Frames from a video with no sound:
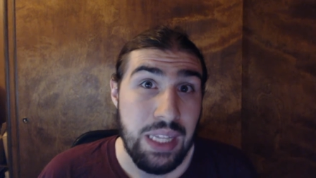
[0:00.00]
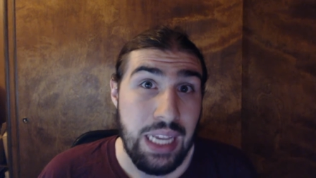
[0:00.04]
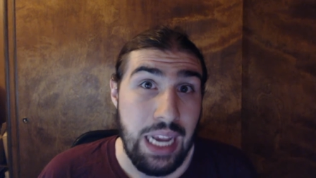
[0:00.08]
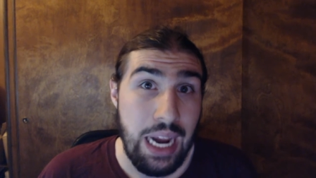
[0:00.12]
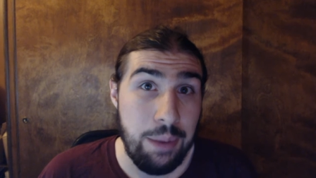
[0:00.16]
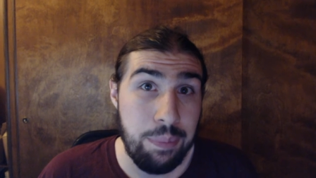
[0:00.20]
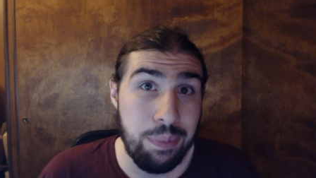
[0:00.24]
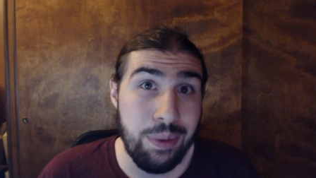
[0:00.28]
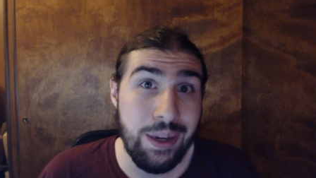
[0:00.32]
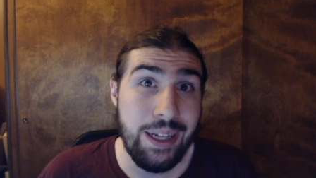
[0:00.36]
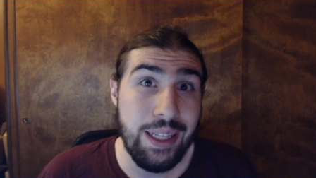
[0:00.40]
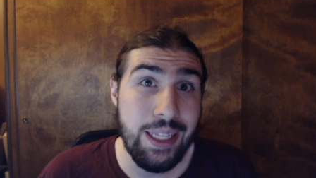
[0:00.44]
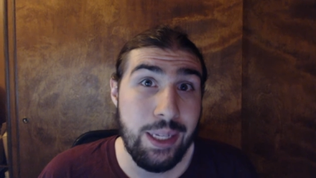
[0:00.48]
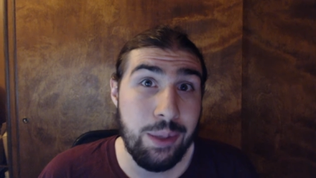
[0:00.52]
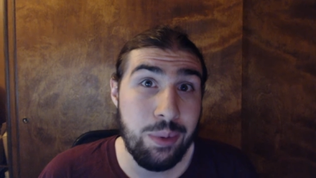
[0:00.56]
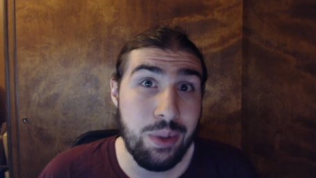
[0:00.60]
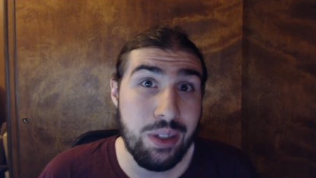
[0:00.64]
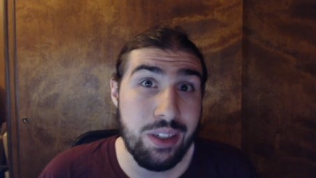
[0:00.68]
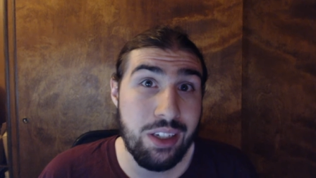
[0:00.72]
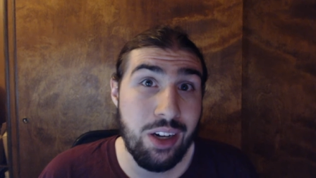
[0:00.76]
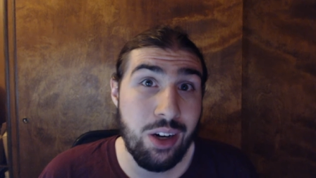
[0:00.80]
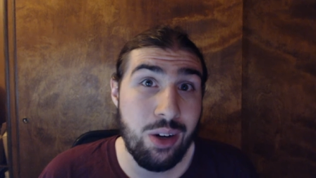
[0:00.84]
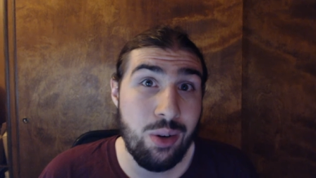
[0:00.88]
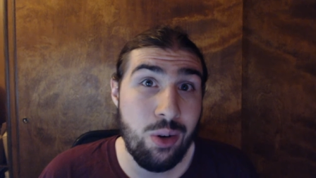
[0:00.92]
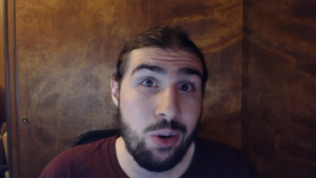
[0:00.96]
I probably
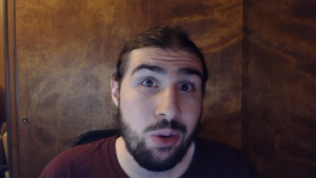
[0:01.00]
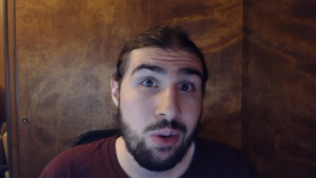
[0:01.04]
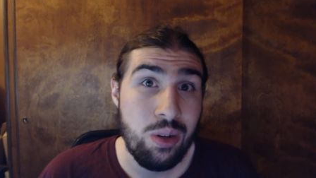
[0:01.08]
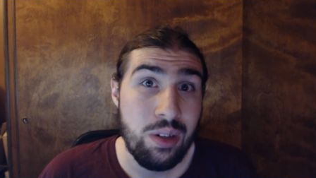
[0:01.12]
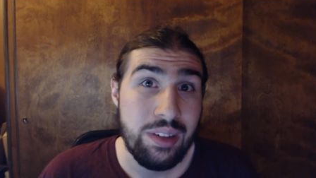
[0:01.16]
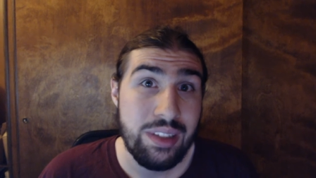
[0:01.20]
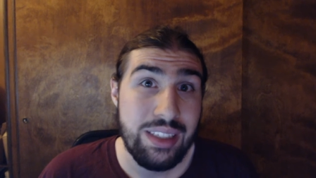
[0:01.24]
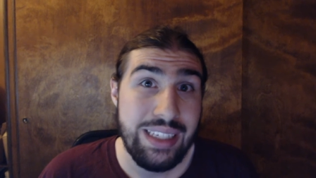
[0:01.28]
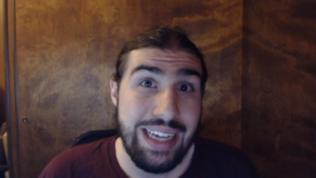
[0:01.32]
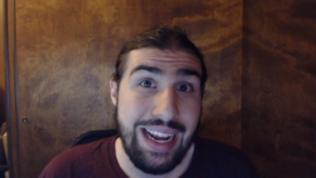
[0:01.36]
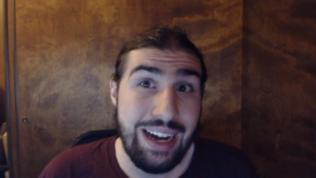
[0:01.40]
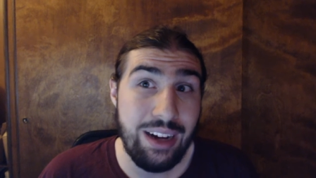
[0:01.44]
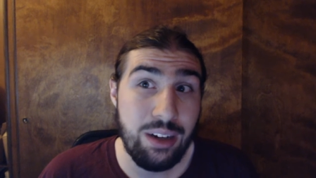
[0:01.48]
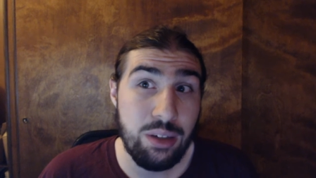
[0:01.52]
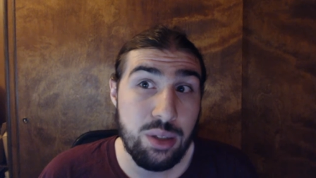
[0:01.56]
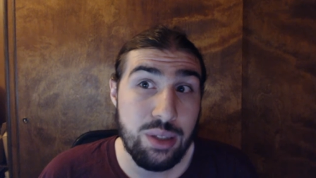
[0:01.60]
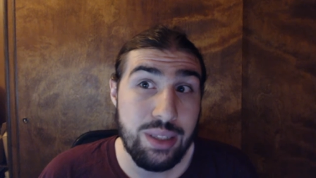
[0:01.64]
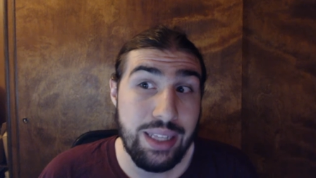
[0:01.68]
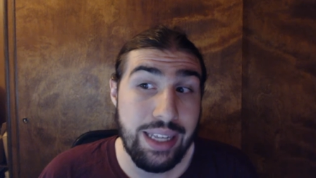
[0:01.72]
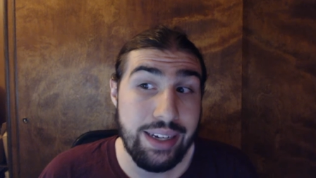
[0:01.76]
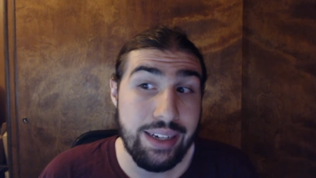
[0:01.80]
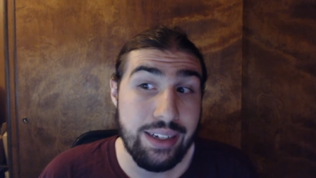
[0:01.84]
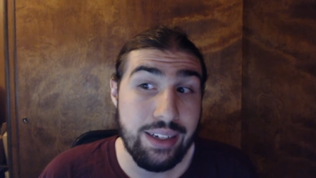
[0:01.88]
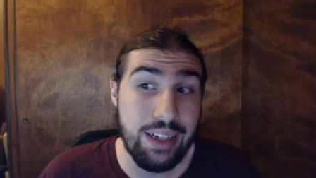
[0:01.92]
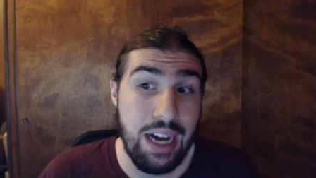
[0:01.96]
would go down to
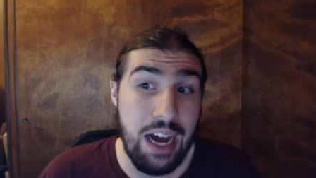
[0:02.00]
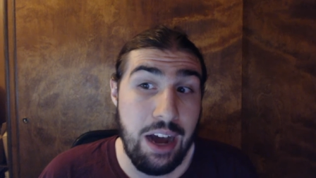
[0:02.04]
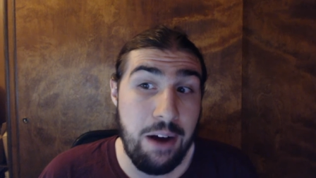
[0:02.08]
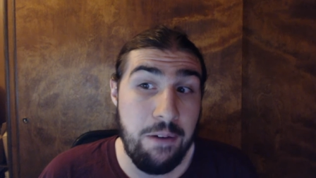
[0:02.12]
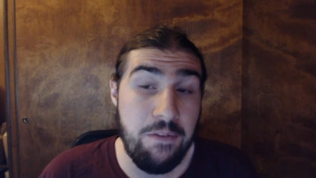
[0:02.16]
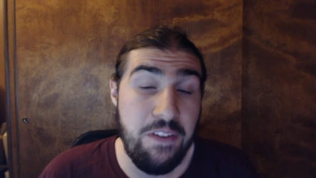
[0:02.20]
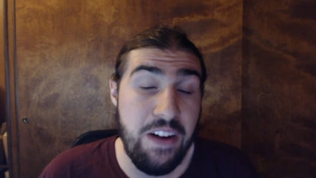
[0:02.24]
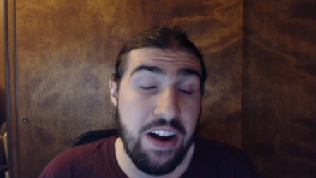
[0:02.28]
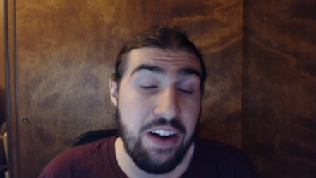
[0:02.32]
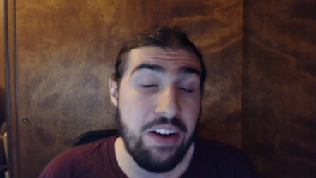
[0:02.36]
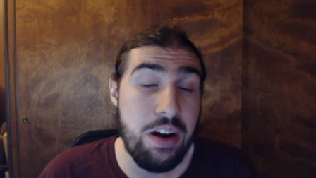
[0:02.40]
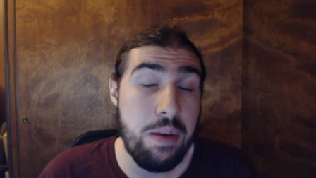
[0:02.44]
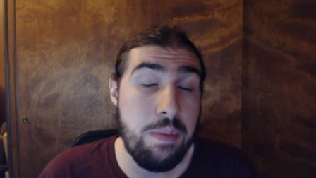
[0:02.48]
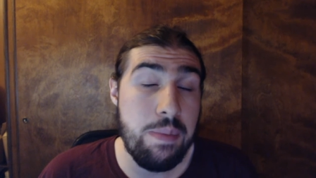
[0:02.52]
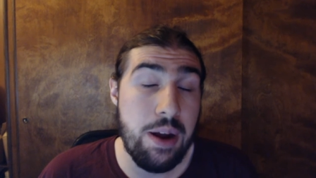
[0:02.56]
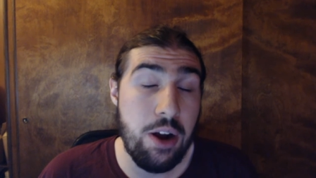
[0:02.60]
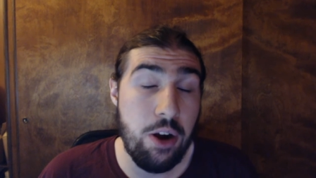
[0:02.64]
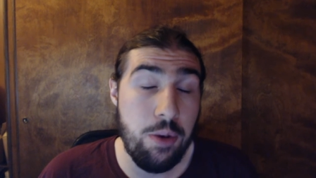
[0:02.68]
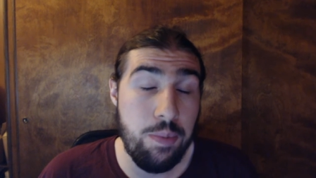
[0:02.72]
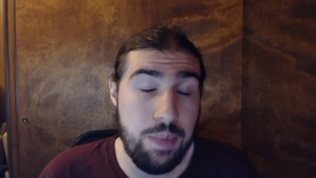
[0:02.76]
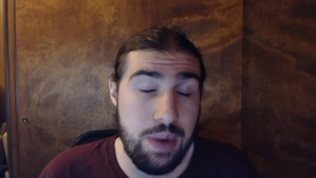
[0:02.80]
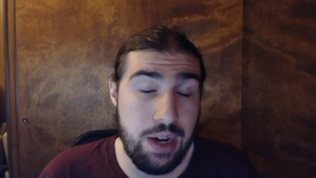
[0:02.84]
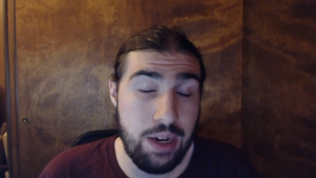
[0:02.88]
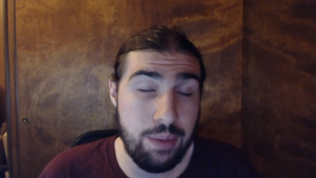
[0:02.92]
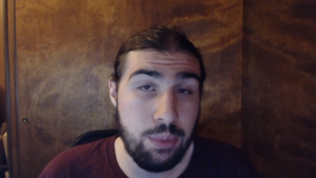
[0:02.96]
like a very bare
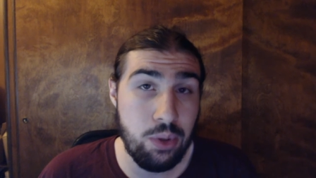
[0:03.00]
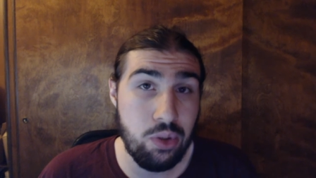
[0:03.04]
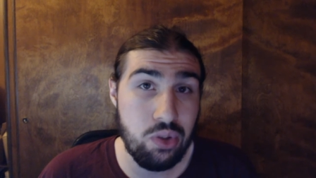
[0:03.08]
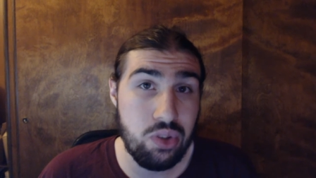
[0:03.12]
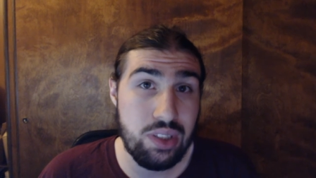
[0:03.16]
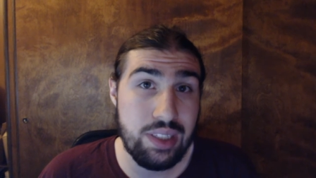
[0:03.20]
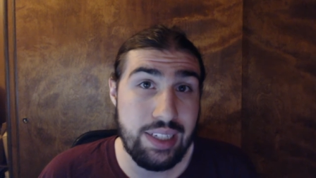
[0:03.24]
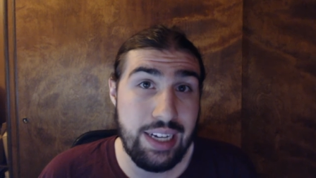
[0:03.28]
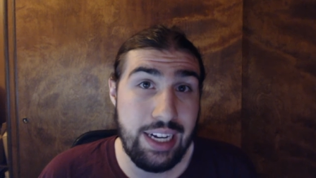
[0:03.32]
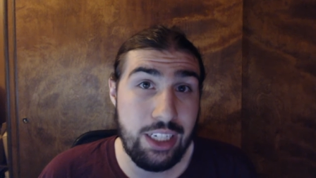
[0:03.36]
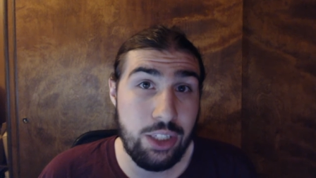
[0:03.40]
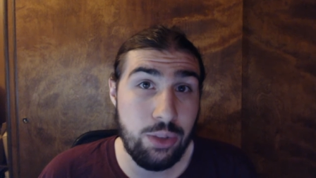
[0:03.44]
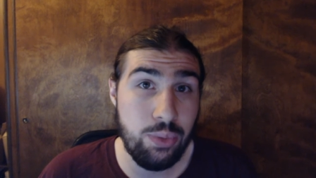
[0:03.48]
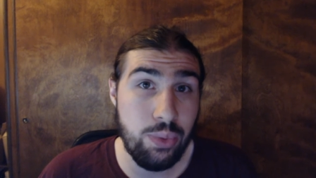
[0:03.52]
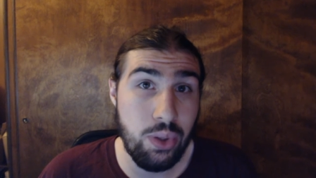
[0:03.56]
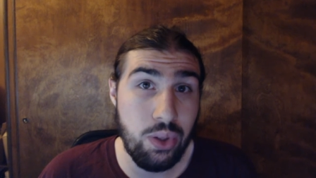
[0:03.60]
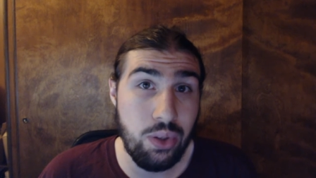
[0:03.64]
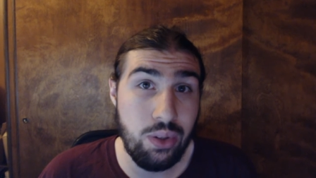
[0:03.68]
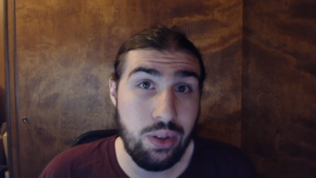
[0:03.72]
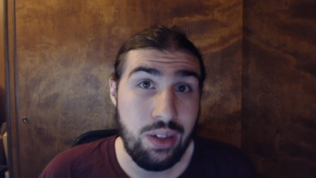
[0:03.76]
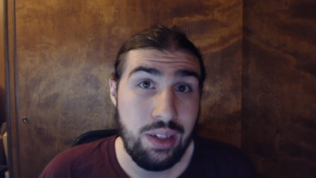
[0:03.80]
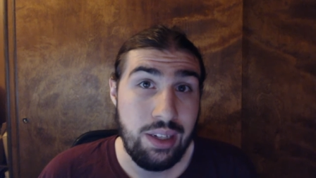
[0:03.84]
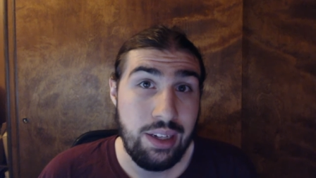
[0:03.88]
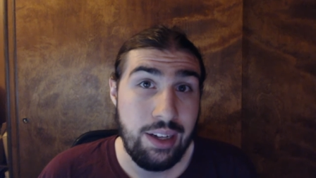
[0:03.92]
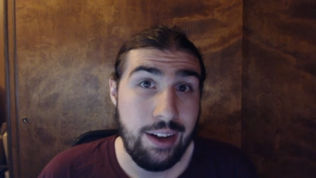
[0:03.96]
minimal
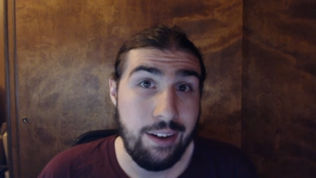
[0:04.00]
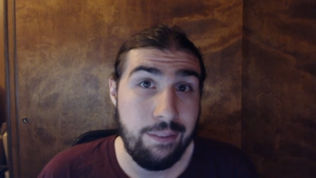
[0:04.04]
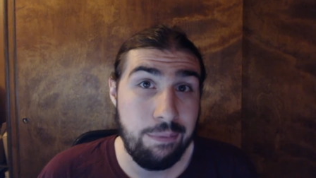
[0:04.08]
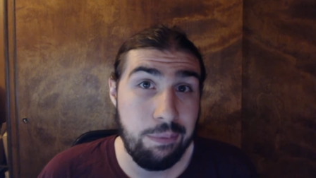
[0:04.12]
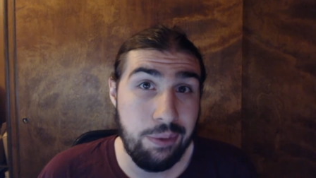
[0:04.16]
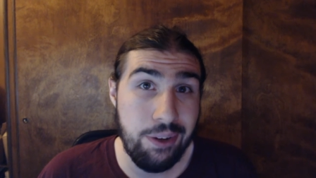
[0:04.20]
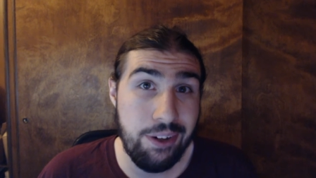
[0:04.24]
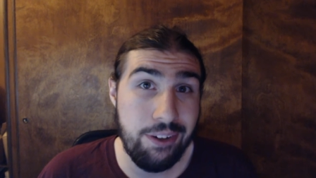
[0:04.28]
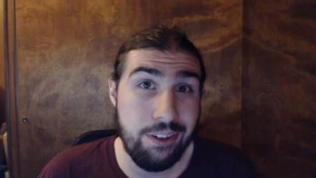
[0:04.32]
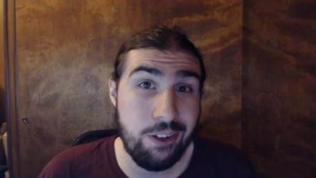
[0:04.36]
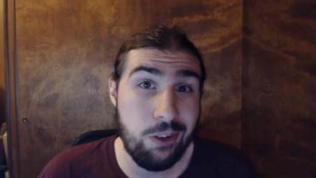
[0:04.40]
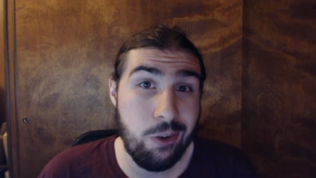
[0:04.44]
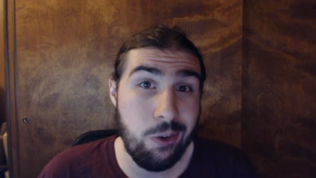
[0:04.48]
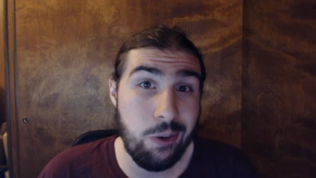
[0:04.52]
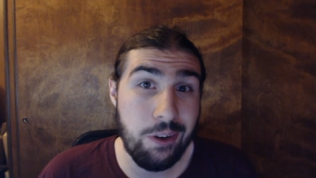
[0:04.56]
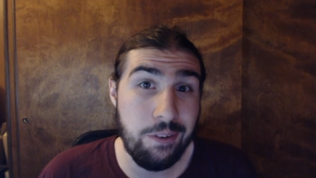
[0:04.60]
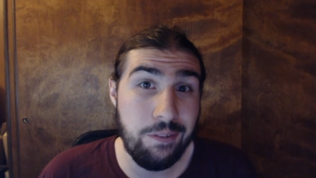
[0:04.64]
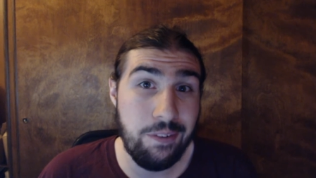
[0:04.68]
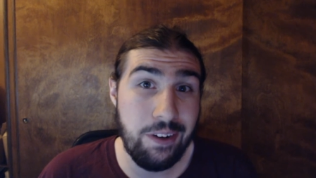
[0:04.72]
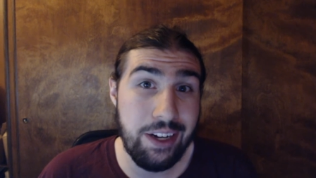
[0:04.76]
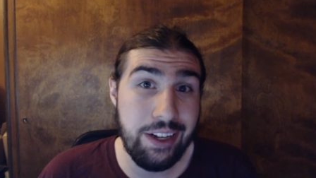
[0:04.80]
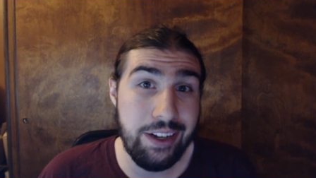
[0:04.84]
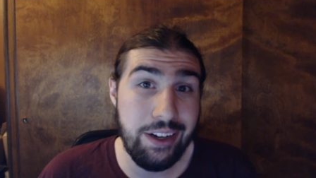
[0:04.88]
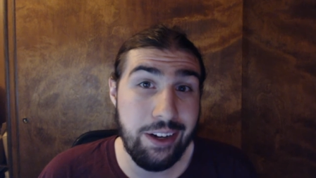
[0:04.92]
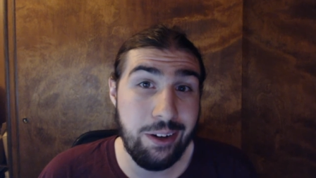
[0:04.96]
schedule of pre record
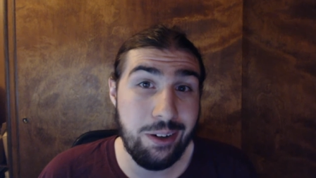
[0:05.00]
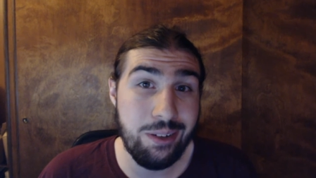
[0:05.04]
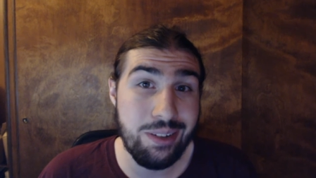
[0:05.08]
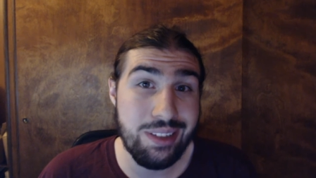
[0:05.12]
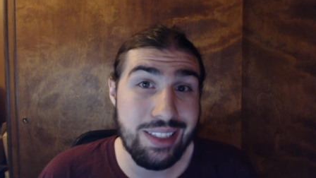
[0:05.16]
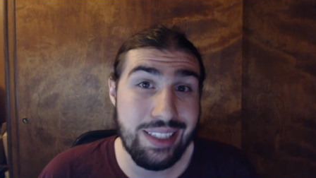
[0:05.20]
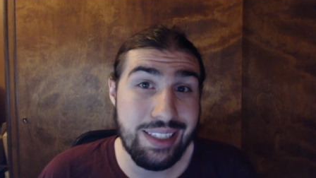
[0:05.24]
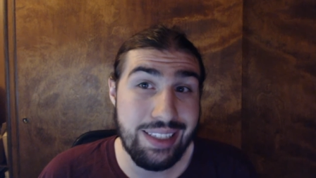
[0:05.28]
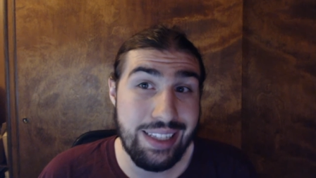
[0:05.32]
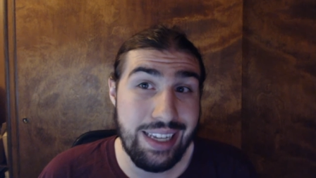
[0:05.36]
videos